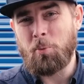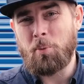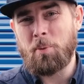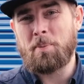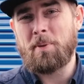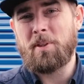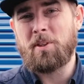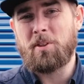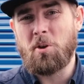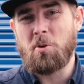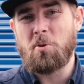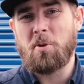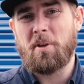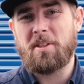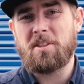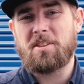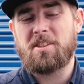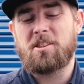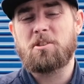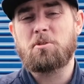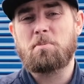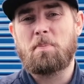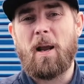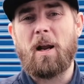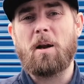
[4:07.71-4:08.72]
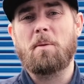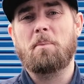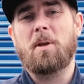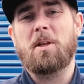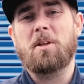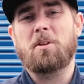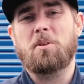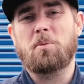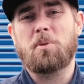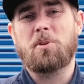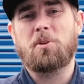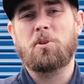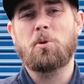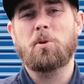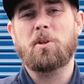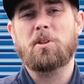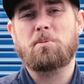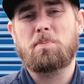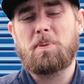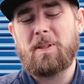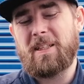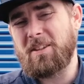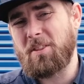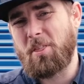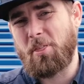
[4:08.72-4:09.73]
we've been doing is experimenting with
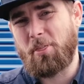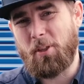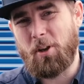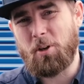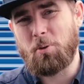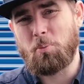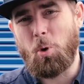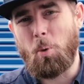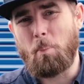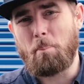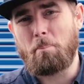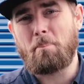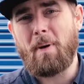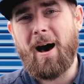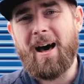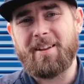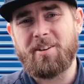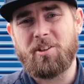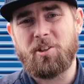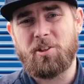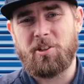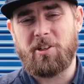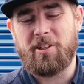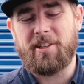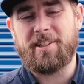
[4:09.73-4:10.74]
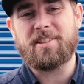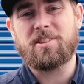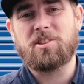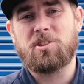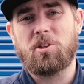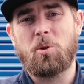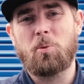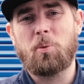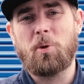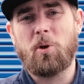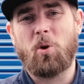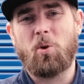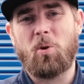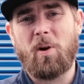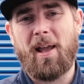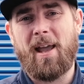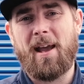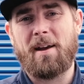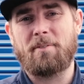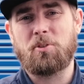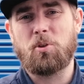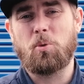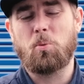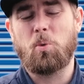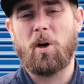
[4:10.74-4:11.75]
USB and Thunderbolt monitoring. So we don't
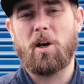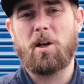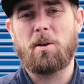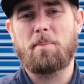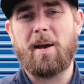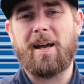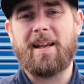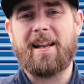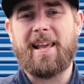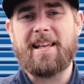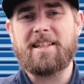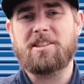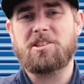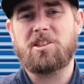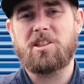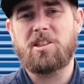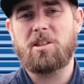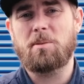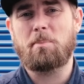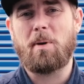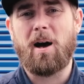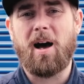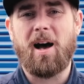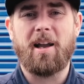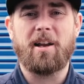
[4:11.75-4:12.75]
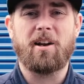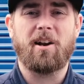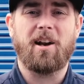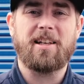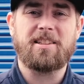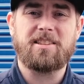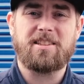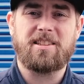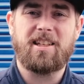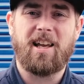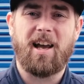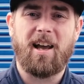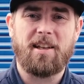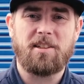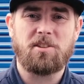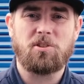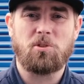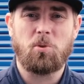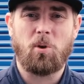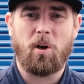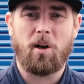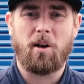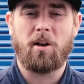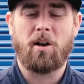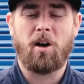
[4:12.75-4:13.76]
have to worry about HDMI or SDIs
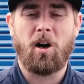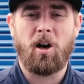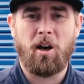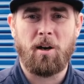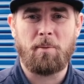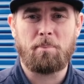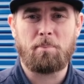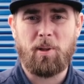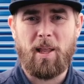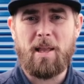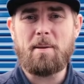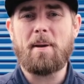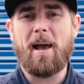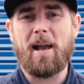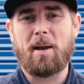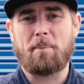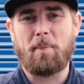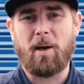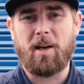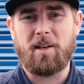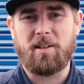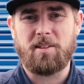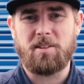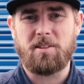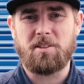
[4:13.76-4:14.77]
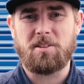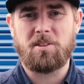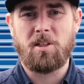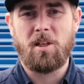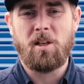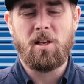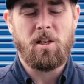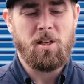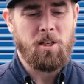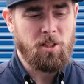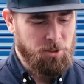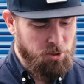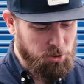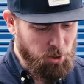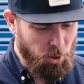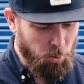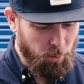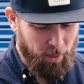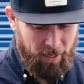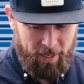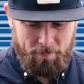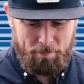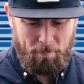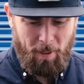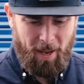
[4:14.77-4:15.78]
to our, our playback monitors. So
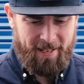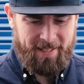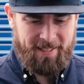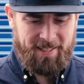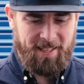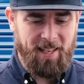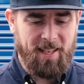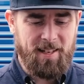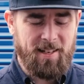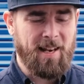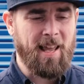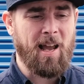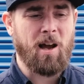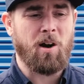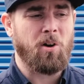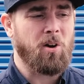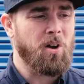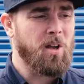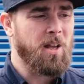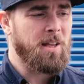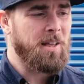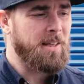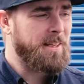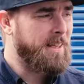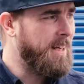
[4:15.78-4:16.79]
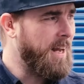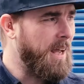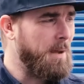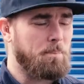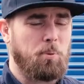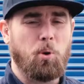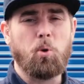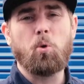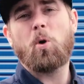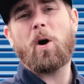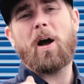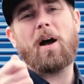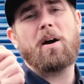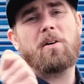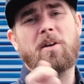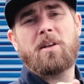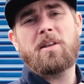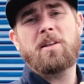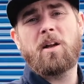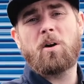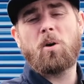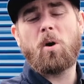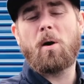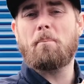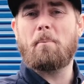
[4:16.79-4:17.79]
in my kit now, can I pull out, you
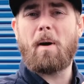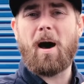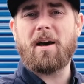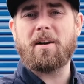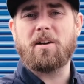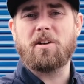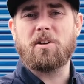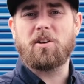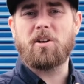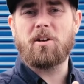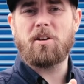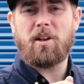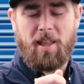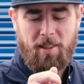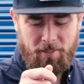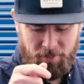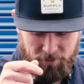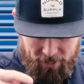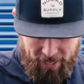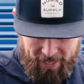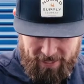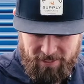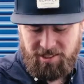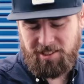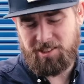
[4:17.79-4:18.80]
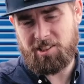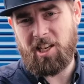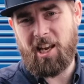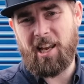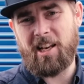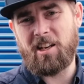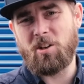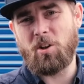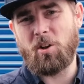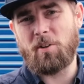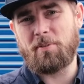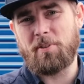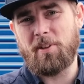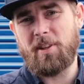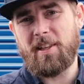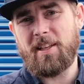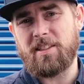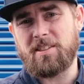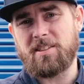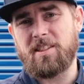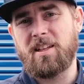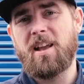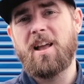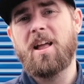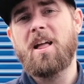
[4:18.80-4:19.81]
know, a monitor and daisy chain it off of this?